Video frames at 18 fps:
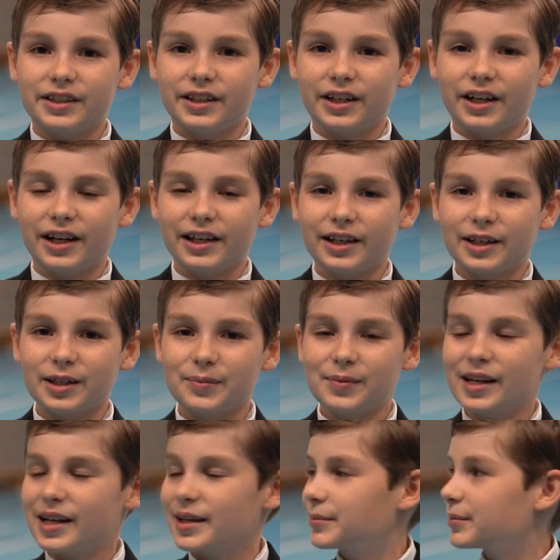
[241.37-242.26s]
I like
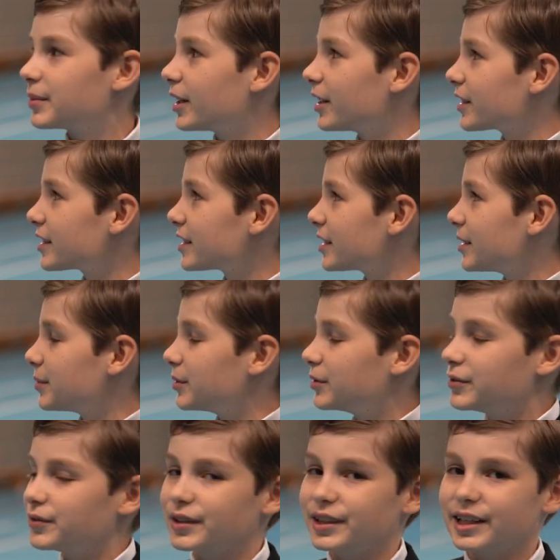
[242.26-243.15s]
playing basketball
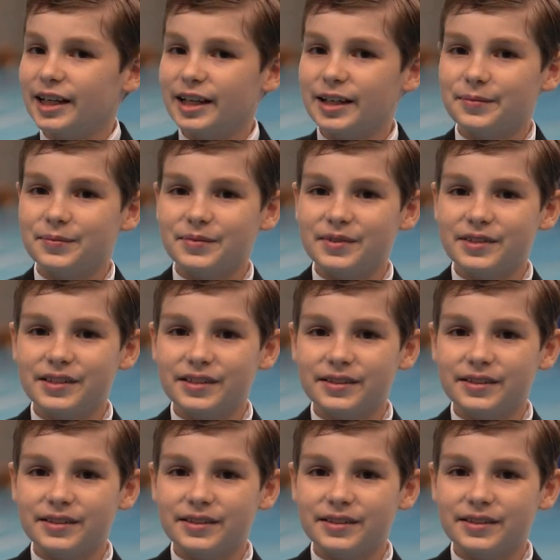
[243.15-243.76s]
for games.